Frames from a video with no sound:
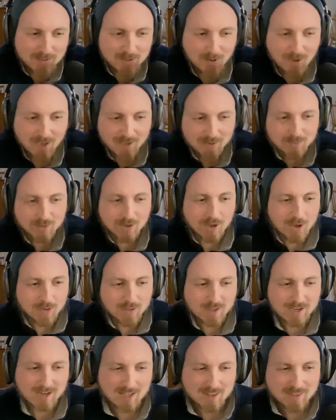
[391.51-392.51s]
So I don't know
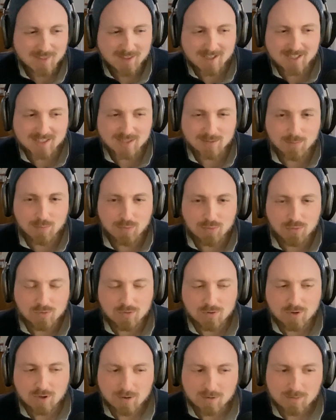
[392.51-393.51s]
that I think it's
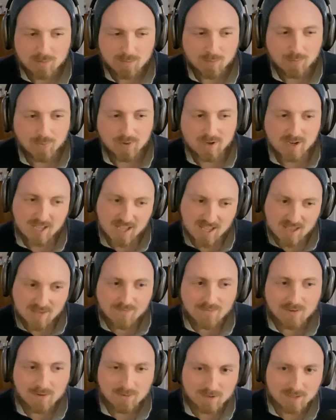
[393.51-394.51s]
Bruno, but I
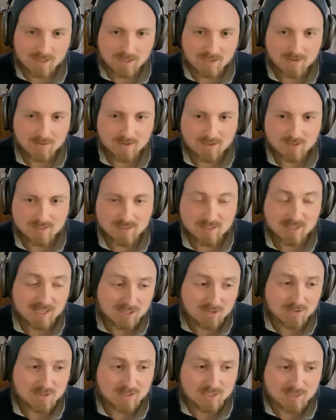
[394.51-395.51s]
am very curious and
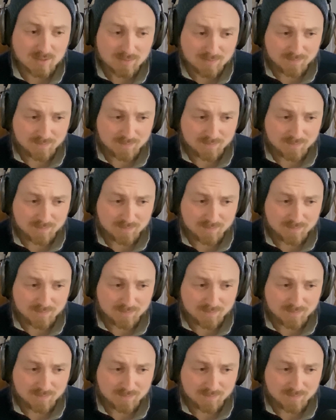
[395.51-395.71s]
interested